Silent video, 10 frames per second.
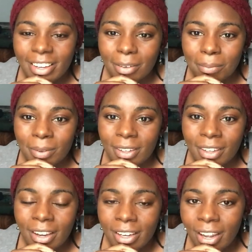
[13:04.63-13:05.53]

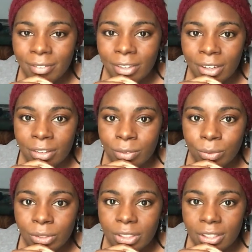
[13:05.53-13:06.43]
can have a
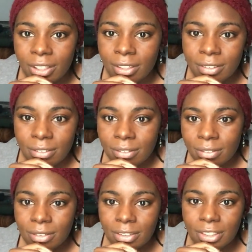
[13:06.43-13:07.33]
really
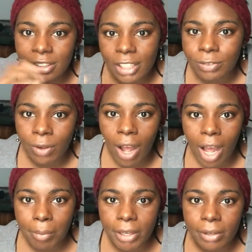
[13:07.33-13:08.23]
successful
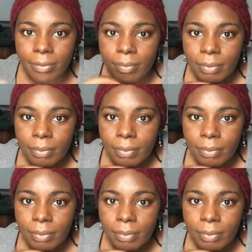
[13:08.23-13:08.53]
hobby,